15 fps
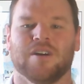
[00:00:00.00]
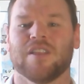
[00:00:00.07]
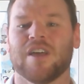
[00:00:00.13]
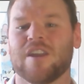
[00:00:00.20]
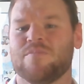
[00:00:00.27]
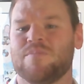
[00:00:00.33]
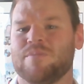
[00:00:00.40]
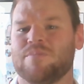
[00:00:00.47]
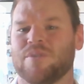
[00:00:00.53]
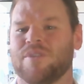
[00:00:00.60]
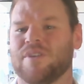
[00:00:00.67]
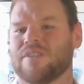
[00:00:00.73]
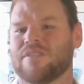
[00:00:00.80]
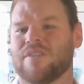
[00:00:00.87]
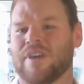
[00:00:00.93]
A lot of people
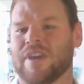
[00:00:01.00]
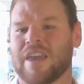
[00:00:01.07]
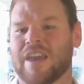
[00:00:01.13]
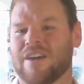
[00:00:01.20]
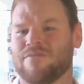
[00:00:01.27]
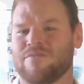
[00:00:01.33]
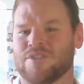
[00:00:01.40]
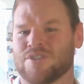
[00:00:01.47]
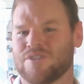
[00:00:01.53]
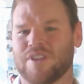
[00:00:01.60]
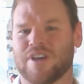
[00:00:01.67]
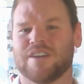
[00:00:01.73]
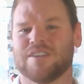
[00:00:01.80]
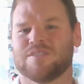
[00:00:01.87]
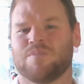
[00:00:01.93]
think that they can't
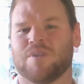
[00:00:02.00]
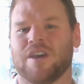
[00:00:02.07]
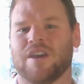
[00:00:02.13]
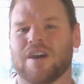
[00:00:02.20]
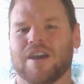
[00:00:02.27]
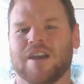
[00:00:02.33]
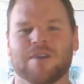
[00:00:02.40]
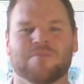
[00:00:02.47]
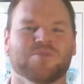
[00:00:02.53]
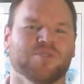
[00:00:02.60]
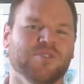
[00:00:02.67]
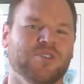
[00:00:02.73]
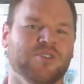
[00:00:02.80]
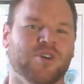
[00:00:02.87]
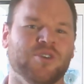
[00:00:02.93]
visualize, but I, I
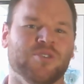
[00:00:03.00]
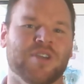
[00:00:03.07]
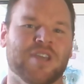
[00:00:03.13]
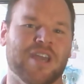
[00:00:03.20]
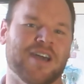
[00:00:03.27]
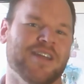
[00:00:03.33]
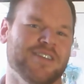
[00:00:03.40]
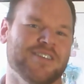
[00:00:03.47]
absolutely know you can.